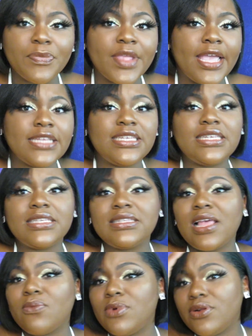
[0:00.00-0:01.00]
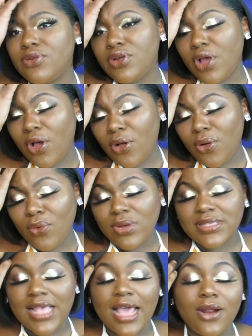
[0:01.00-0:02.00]
And she's just like, well, no,
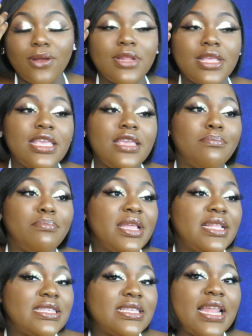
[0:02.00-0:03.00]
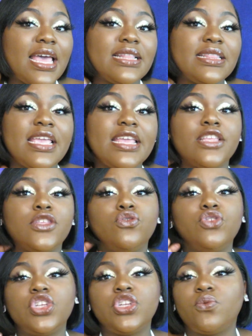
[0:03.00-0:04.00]
because I don't think he meant it like that. And you
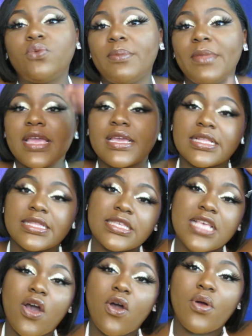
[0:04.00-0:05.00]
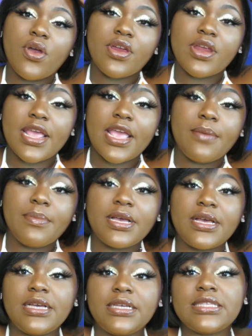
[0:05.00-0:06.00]
shouldn't have went back and told her that
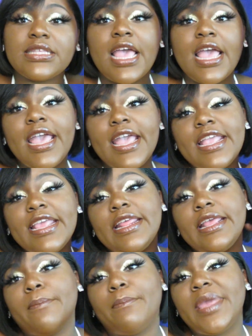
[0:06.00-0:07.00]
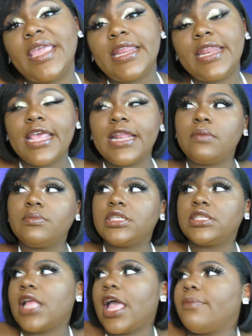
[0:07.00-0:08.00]
because he didn't mean it. And I'm
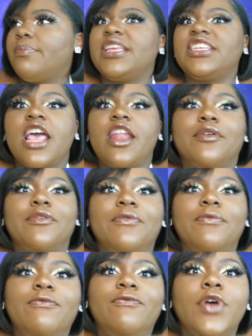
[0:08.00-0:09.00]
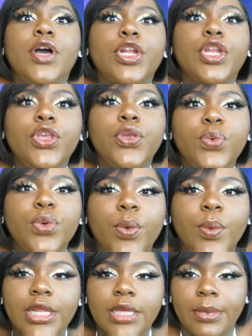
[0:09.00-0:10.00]
just like, bitch, how the fuck do you know
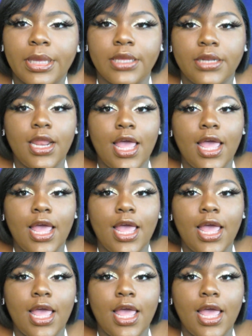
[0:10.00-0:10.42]
what he meant?